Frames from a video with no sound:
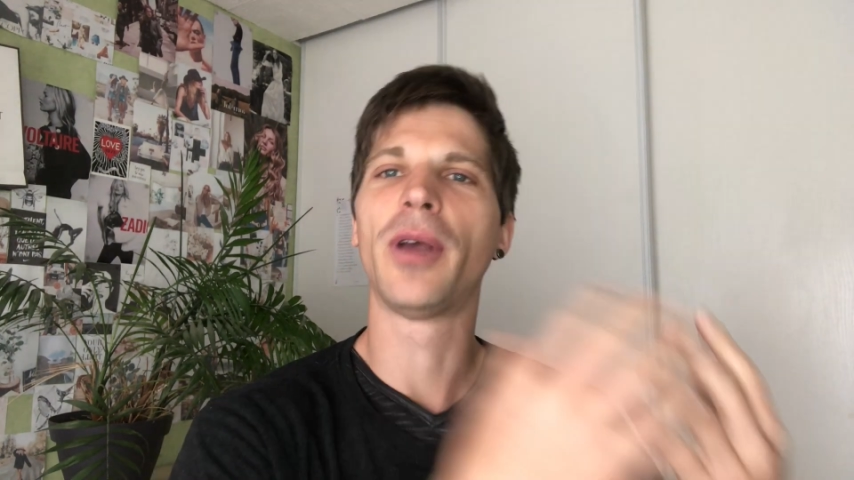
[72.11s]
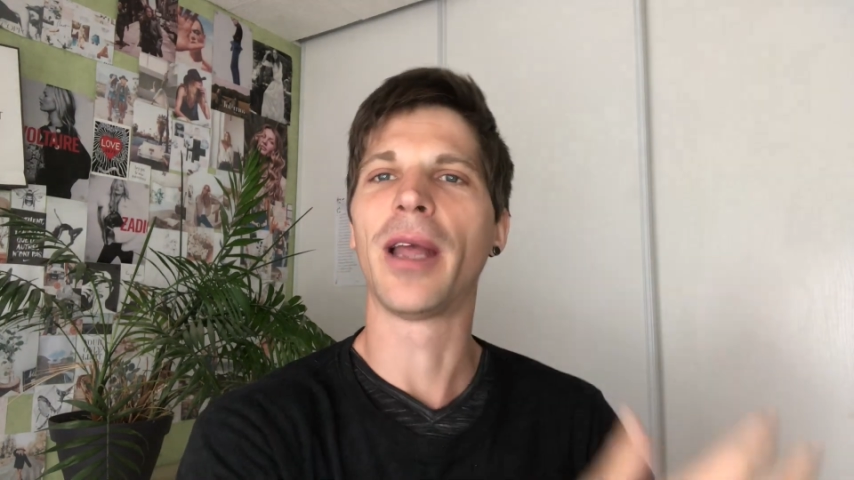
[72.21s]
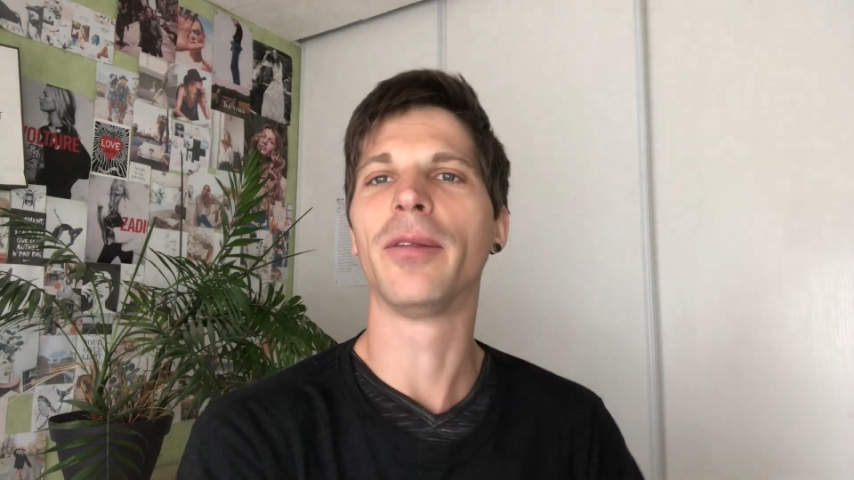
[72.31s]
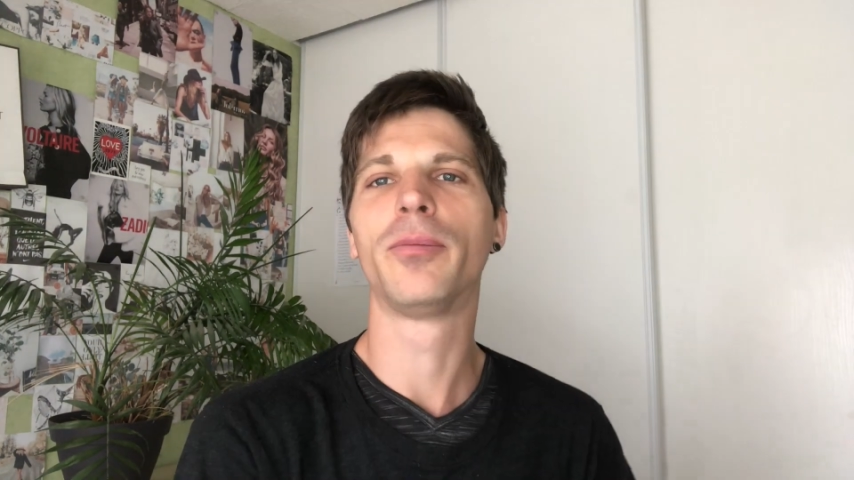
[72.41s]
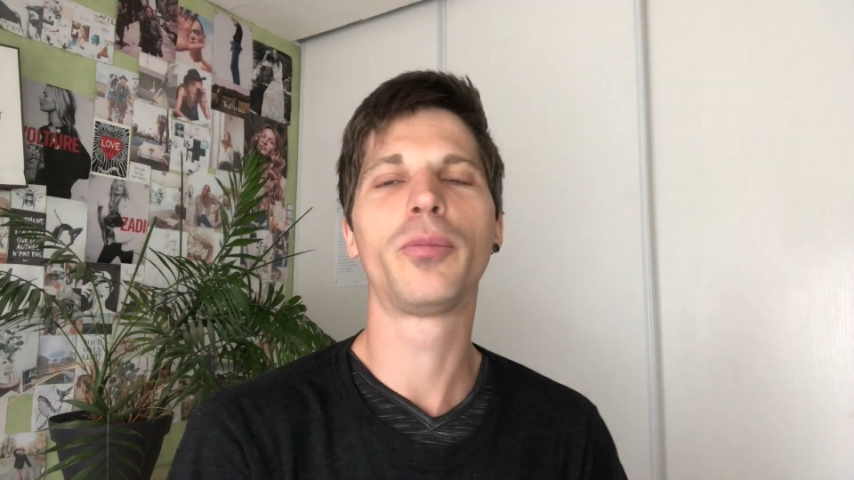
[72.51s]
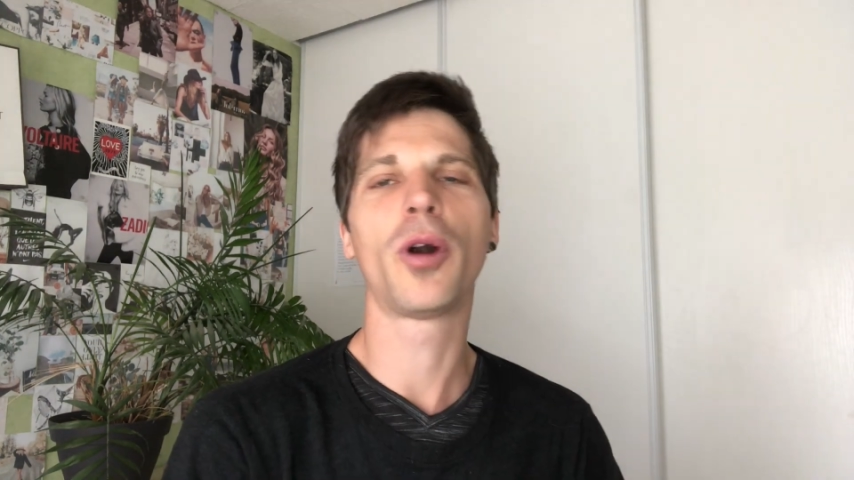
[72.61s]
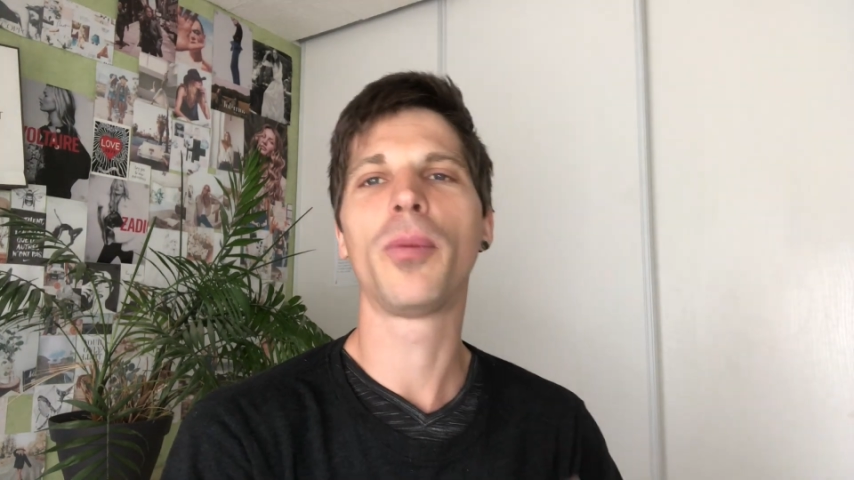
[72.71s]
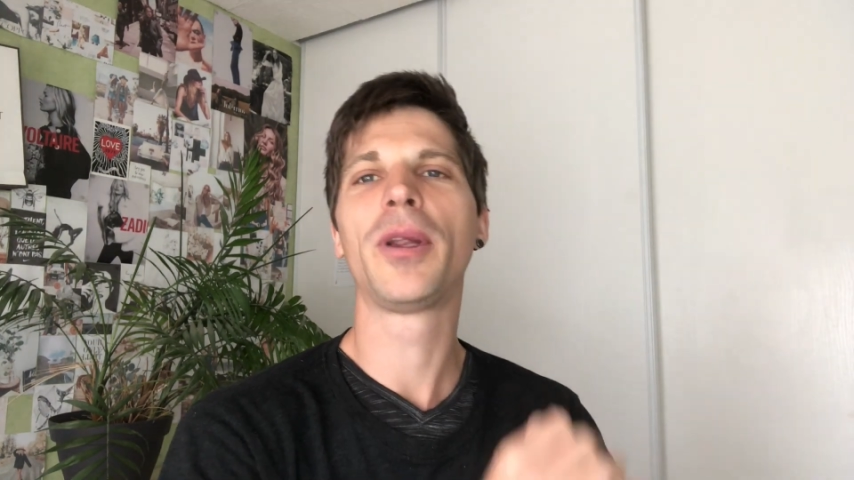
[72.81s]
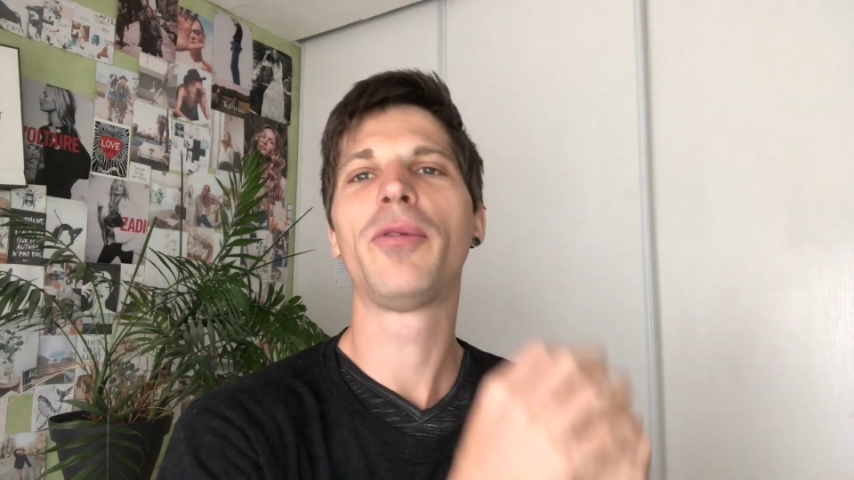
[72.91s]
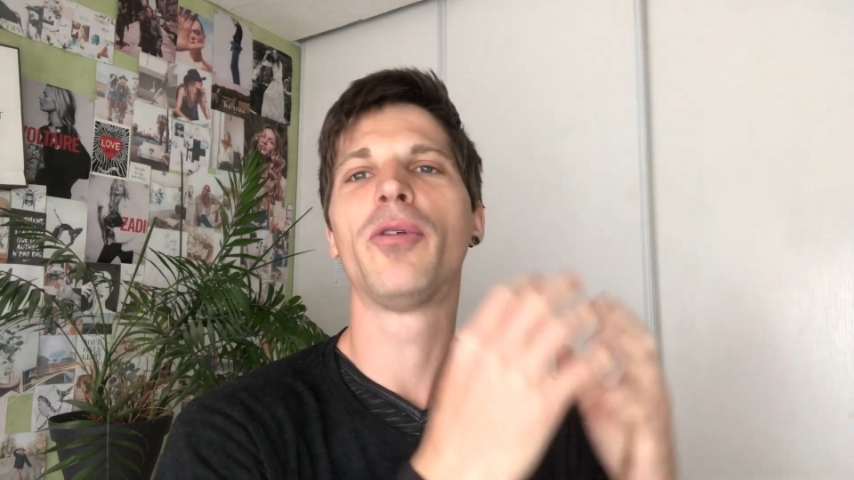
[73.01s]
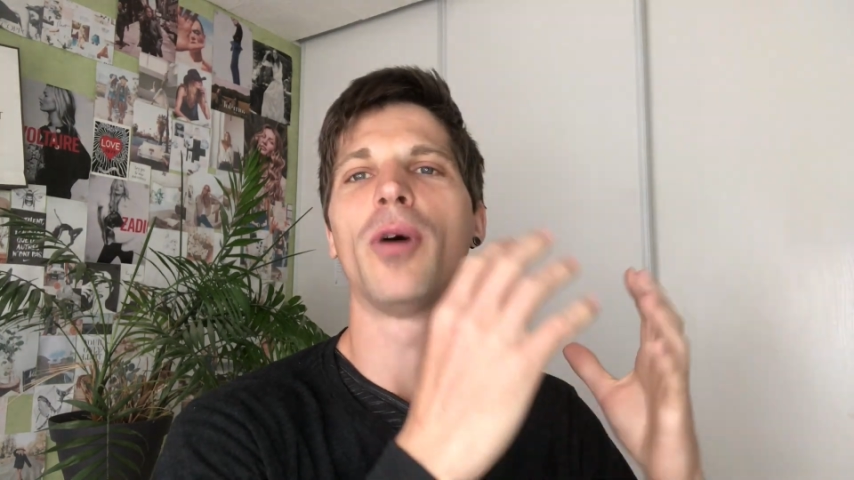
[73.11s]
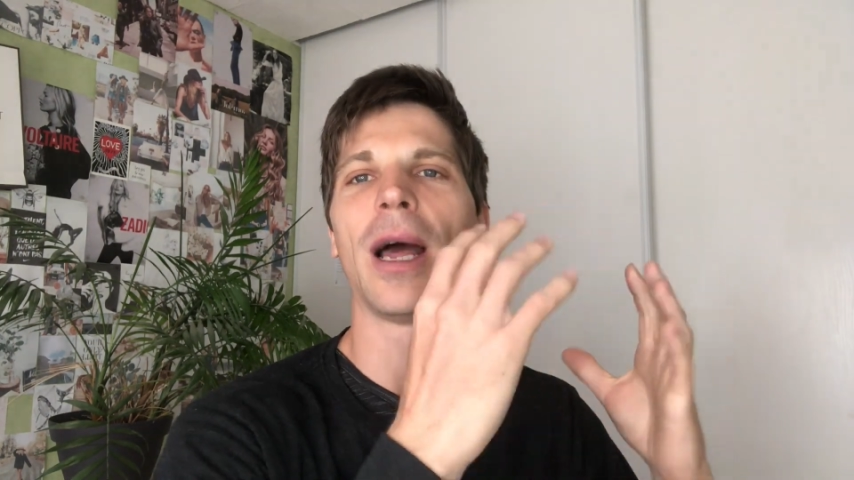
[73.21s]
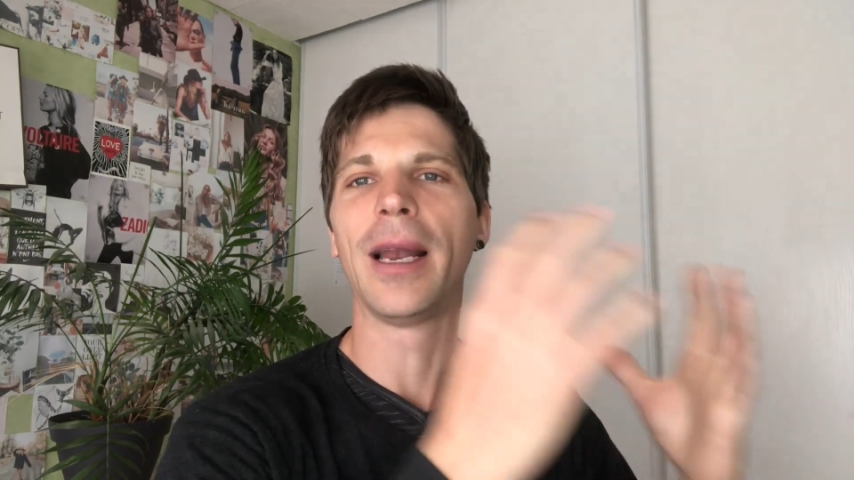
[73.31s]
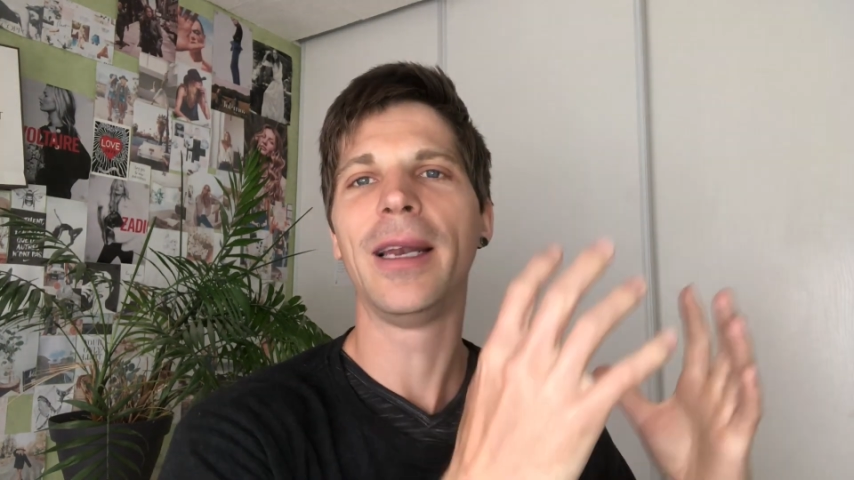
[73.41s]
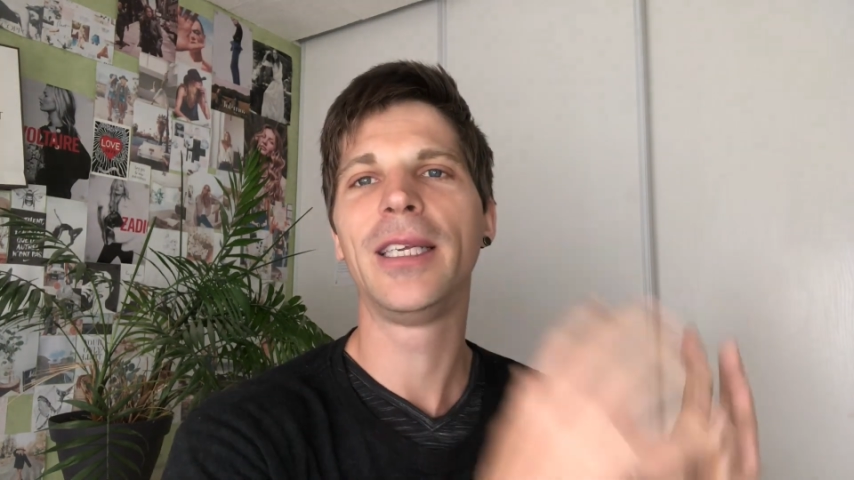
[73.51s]
and probably for
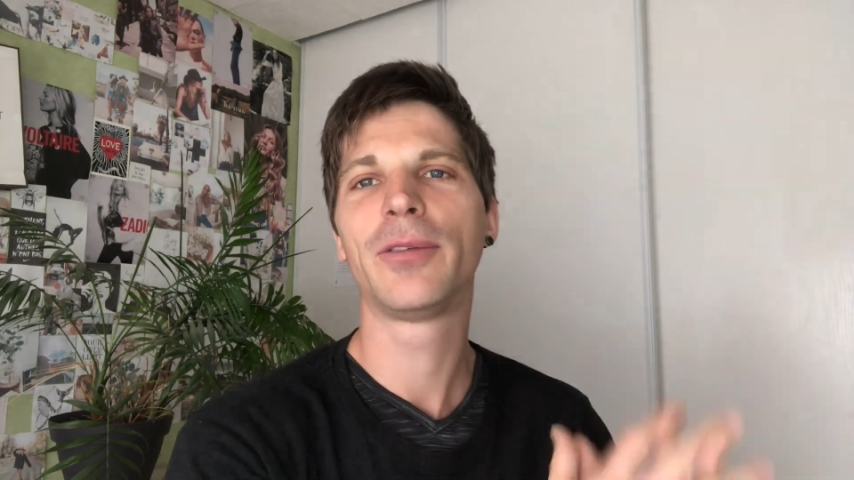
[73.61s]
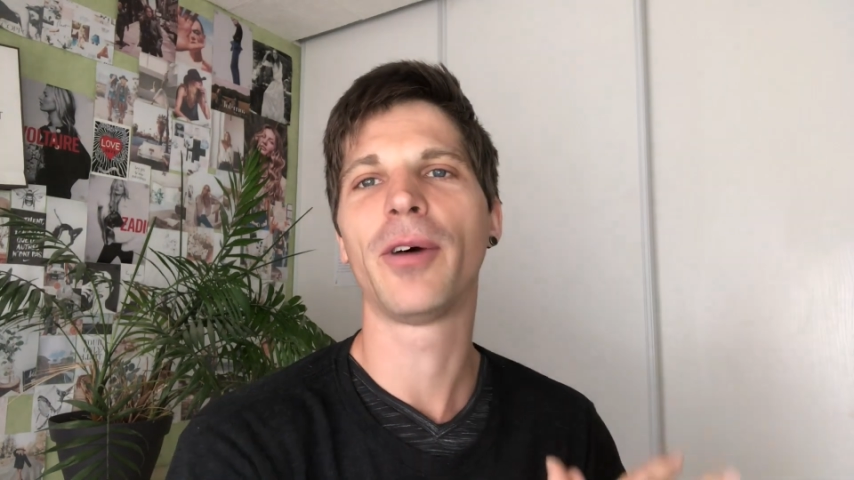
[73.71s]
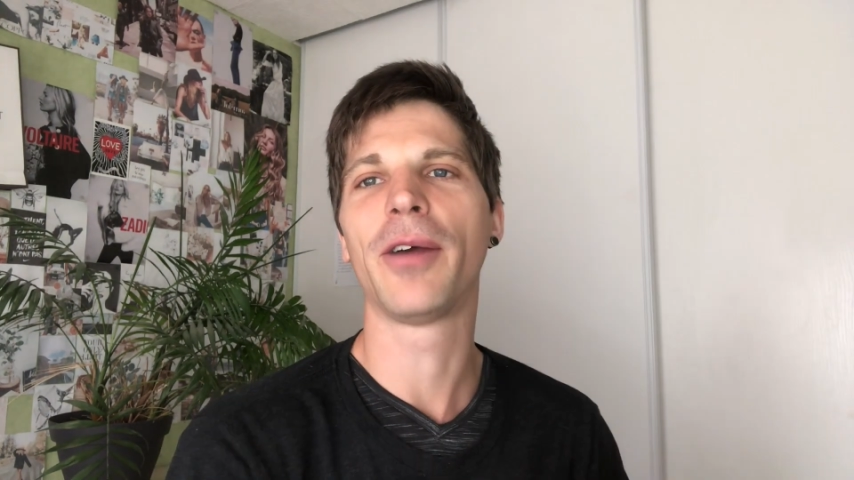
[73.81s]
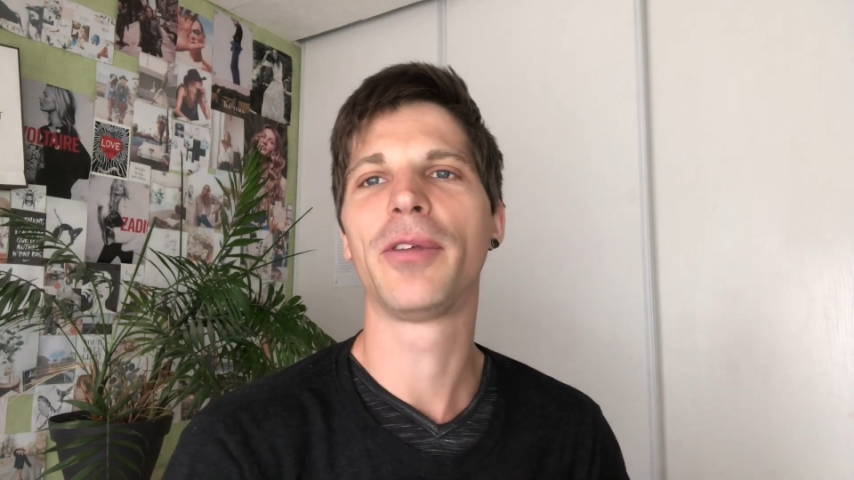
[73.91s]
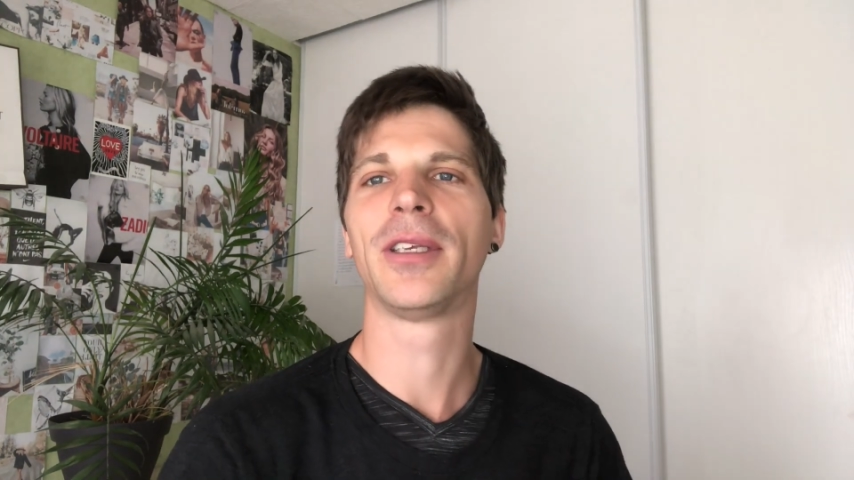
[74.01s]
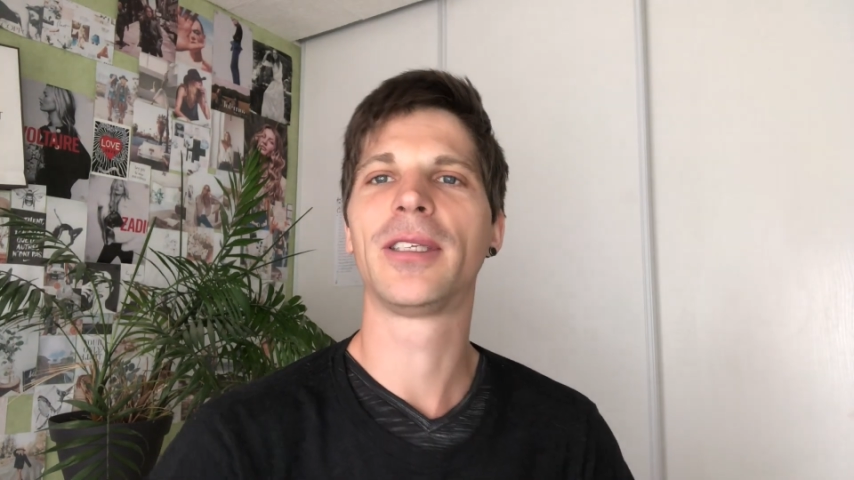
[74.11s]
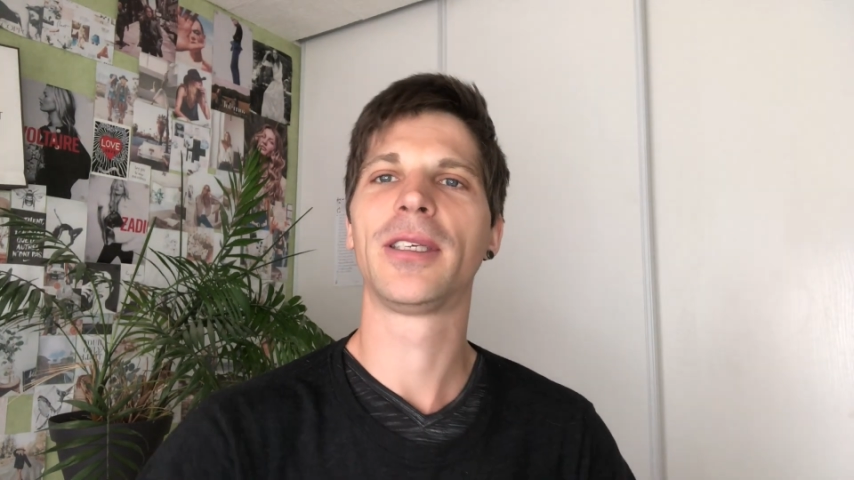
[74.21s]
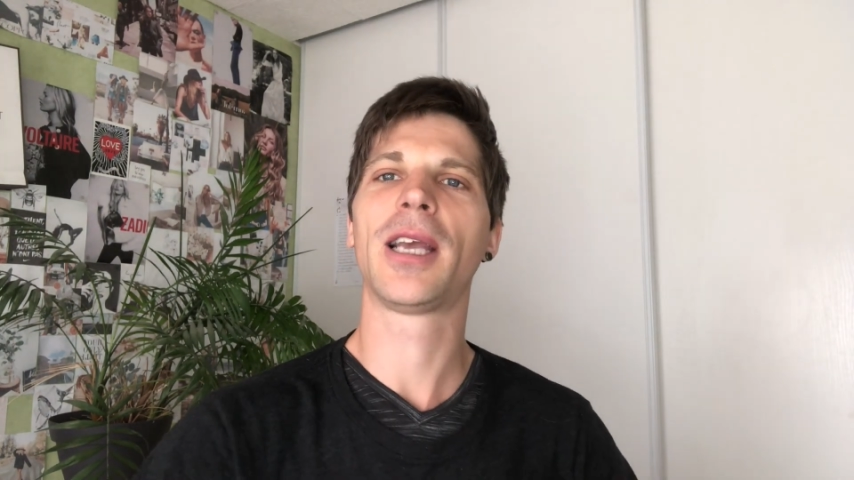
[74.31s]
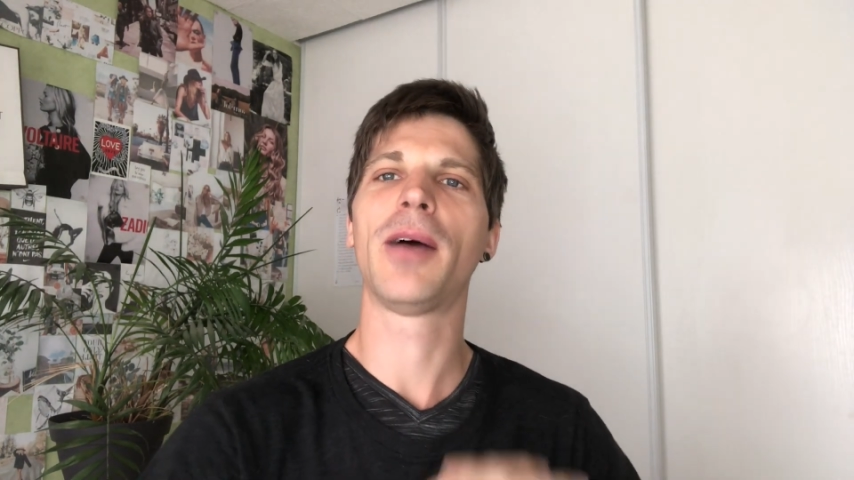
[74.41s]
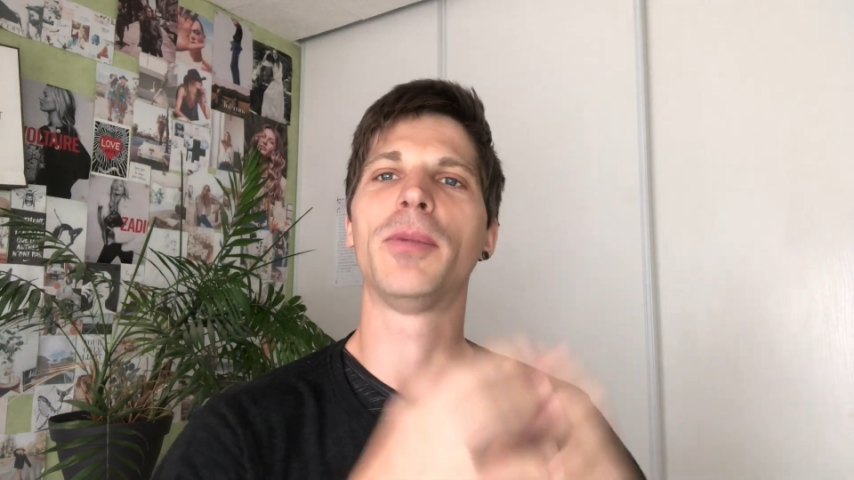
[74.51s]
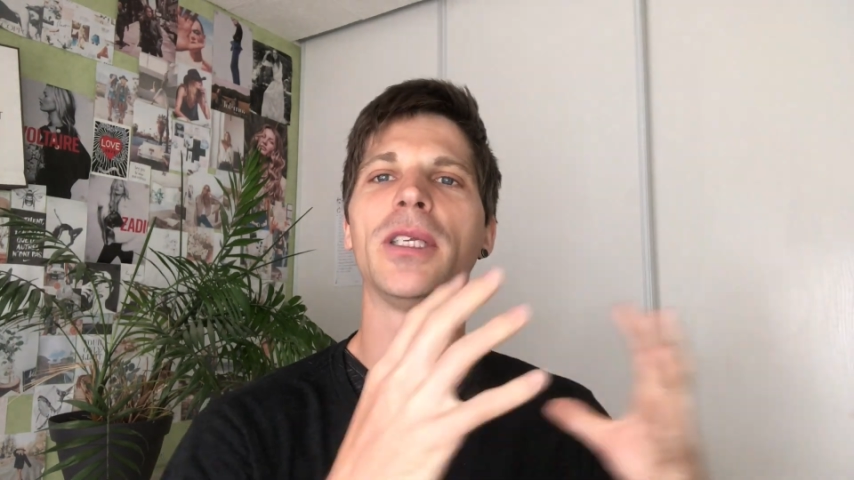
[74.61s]
at least 5 years to come,